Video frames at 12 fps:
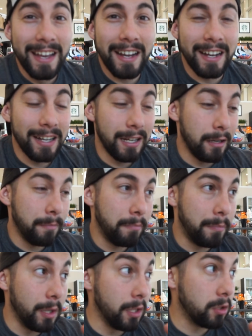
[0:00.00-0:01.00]
But
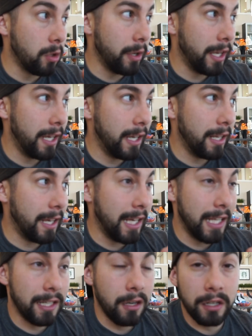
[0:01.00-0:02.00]
let's go ahead
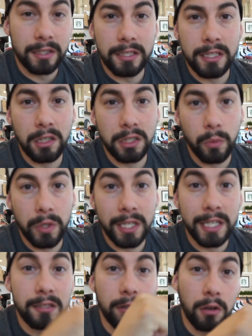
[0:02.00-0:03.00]
and knock this out so we can
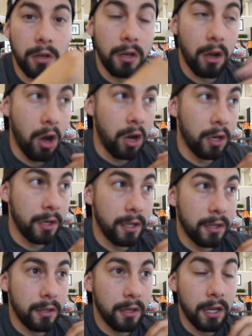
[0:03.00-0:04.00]
get started on
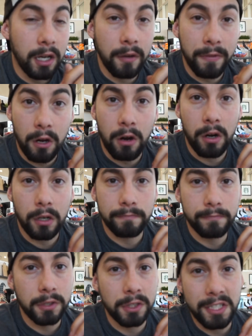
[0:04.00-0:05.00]
the car.
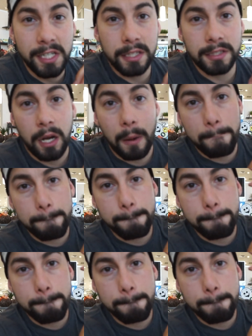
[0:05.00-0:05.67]
See you guys there.